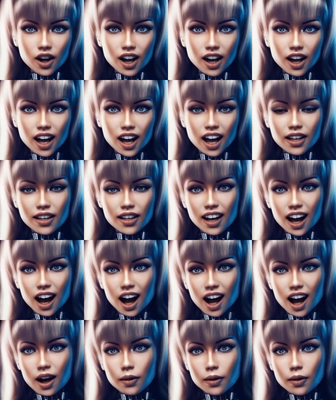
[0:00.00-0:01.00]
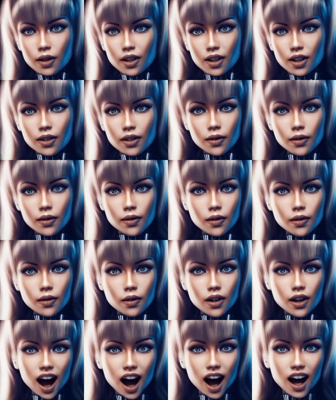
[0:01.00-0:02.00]
The logistics and planning for
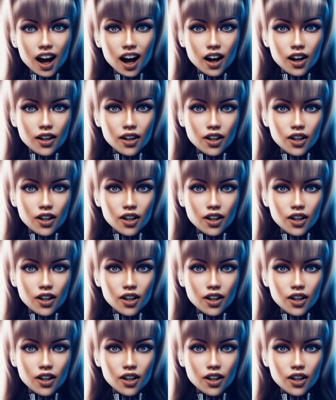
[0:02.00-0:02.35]
these missions